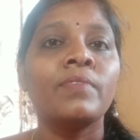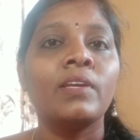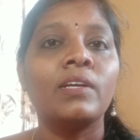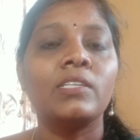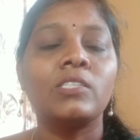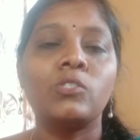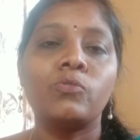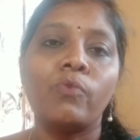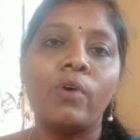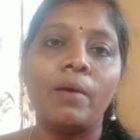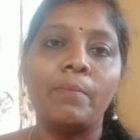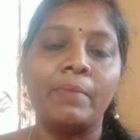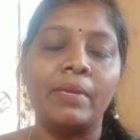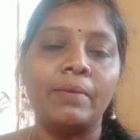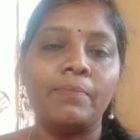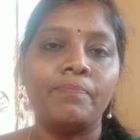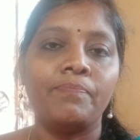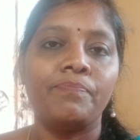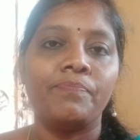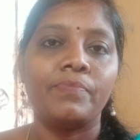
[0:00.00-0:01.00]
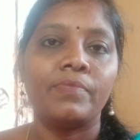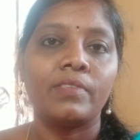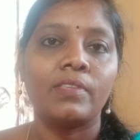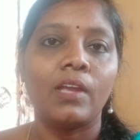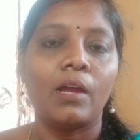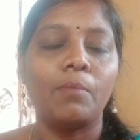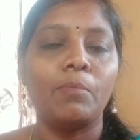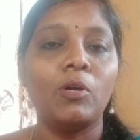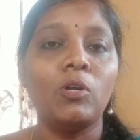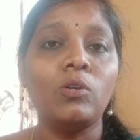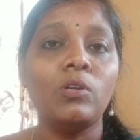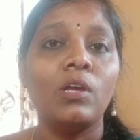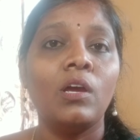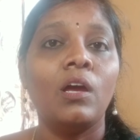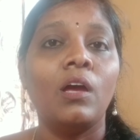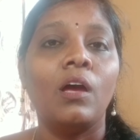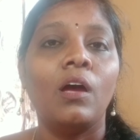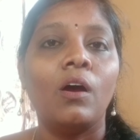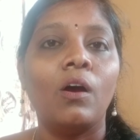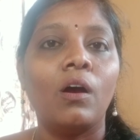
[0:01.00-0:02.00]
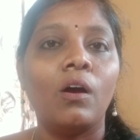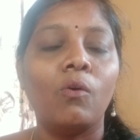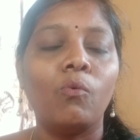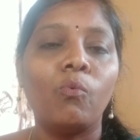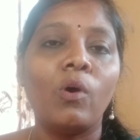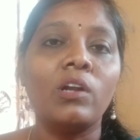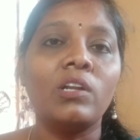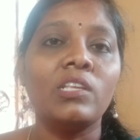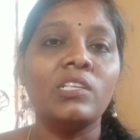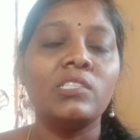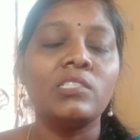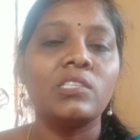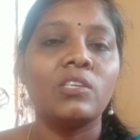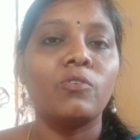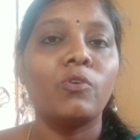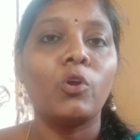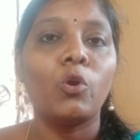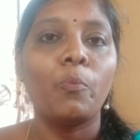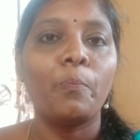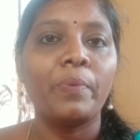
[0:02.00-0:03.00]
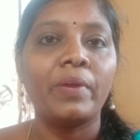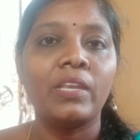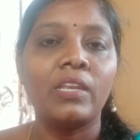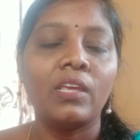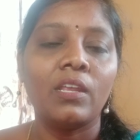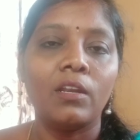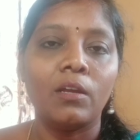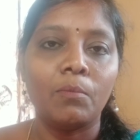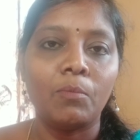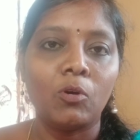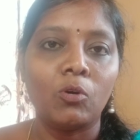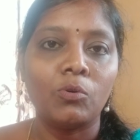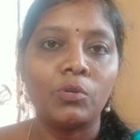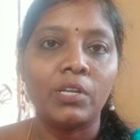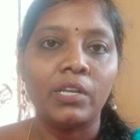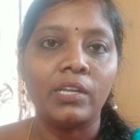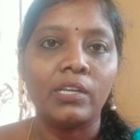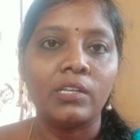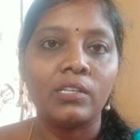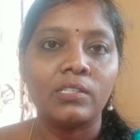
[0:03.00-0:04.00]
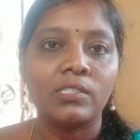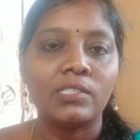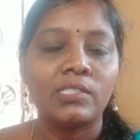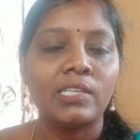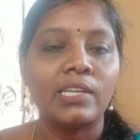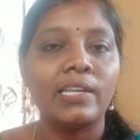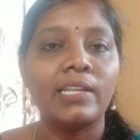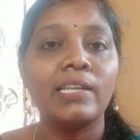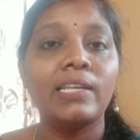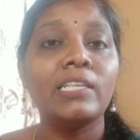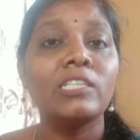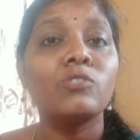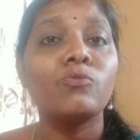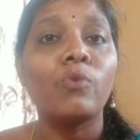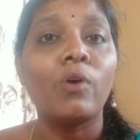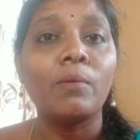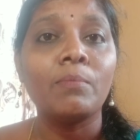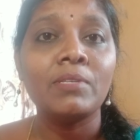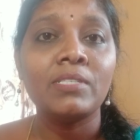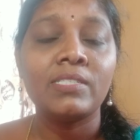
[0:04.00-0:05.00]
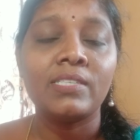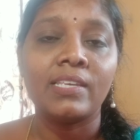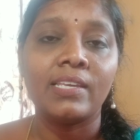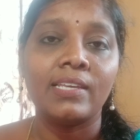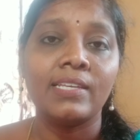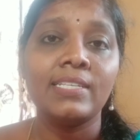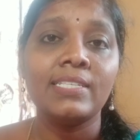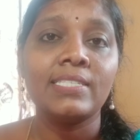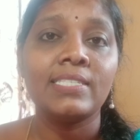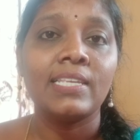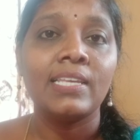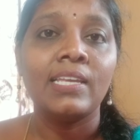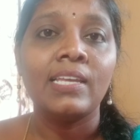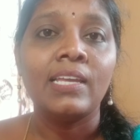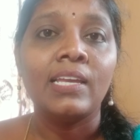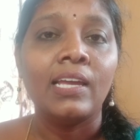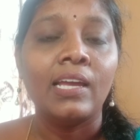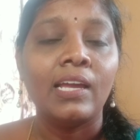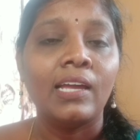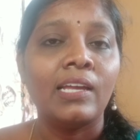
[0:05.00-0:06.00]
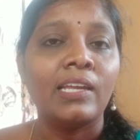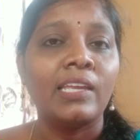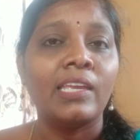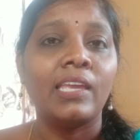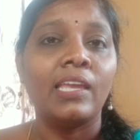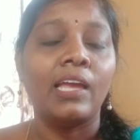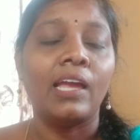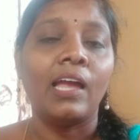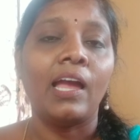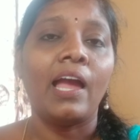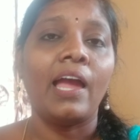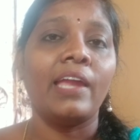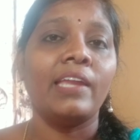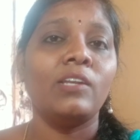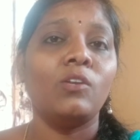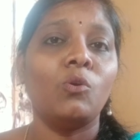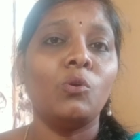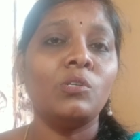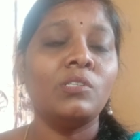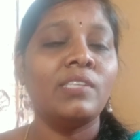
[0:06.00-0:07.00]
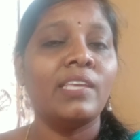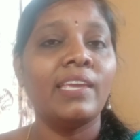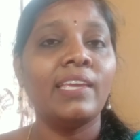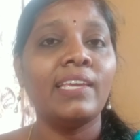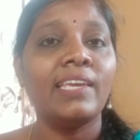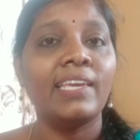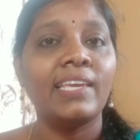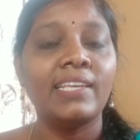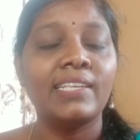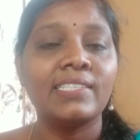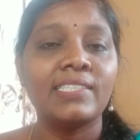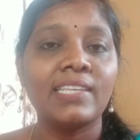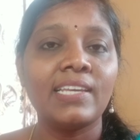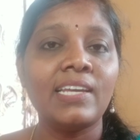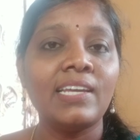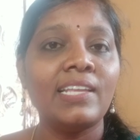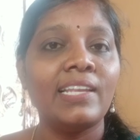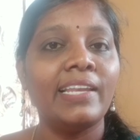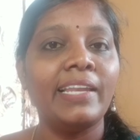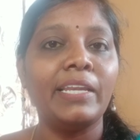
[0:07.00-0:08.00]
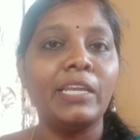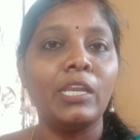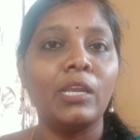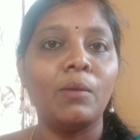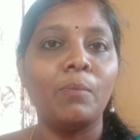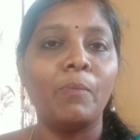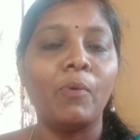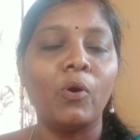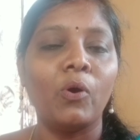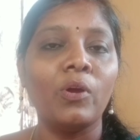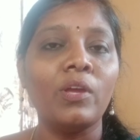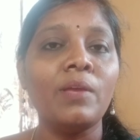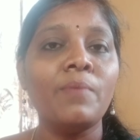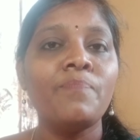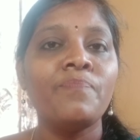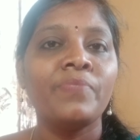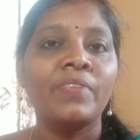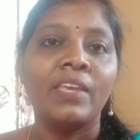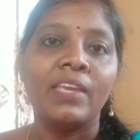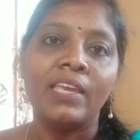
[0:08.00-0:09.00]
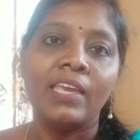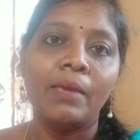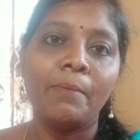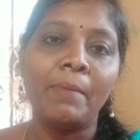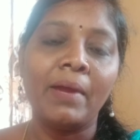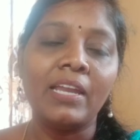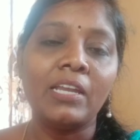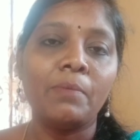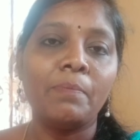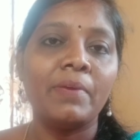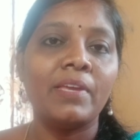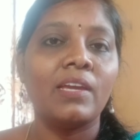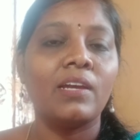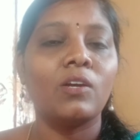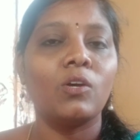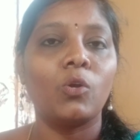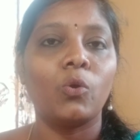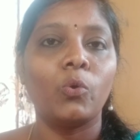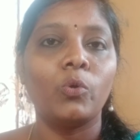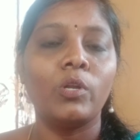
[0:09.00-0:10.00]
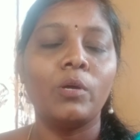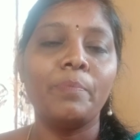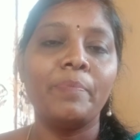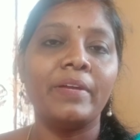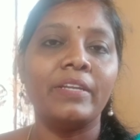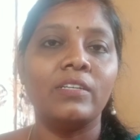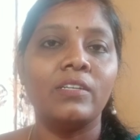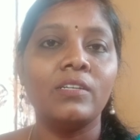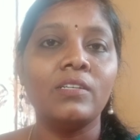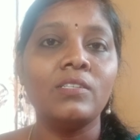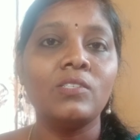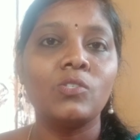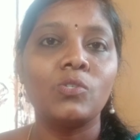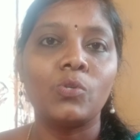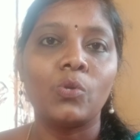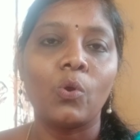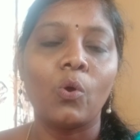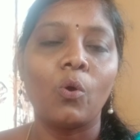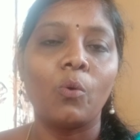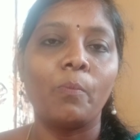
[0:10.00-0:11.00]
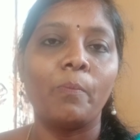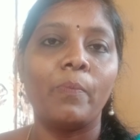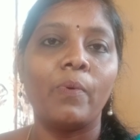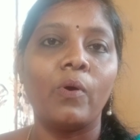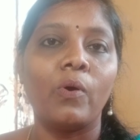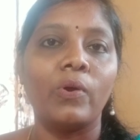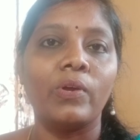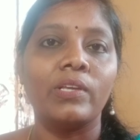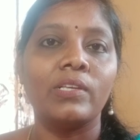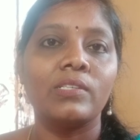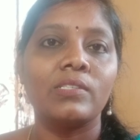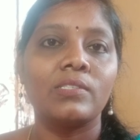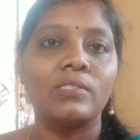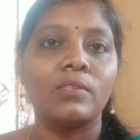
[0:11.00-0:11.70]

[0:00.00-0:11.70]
Swami about what is your opinion about it. Suddenly Swami says, I don't think he is a little boy, he might be a grown up and a strong boy.